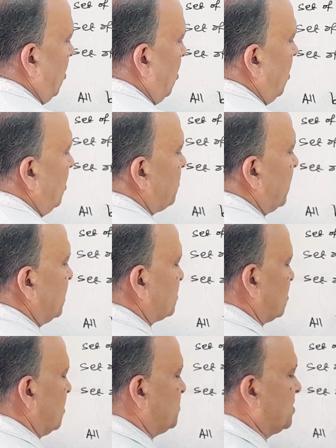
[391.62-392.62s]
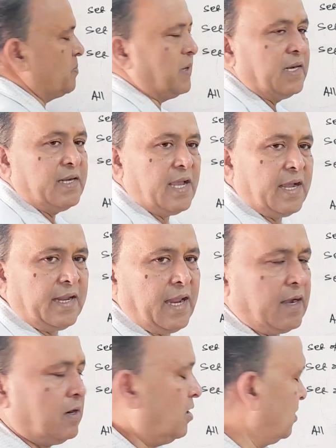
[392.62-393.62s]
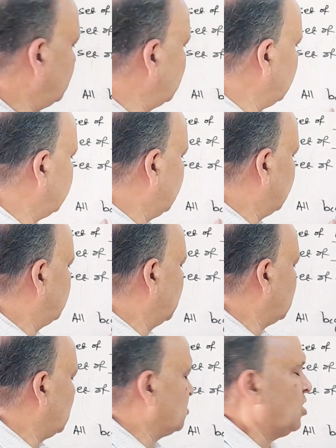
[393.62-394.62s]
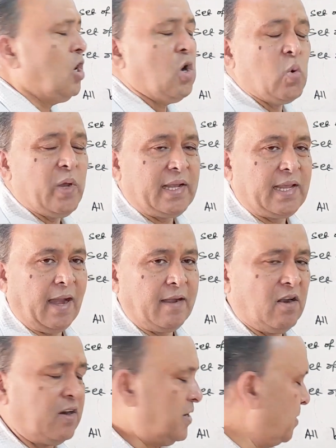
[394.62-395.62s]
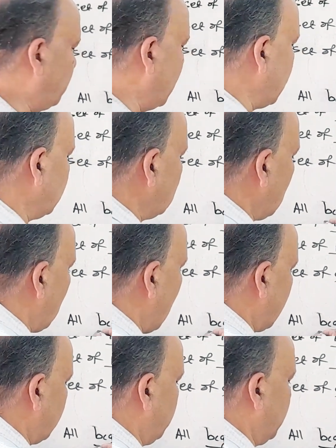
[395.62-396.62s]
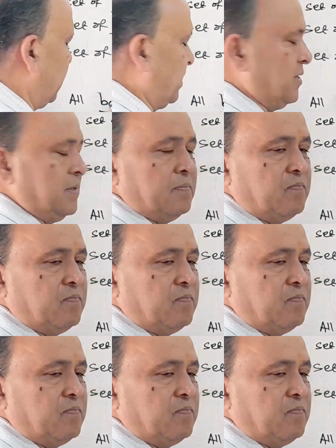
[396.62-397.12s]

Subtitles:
All big shops of India cannot be a set because we cannot define the word big.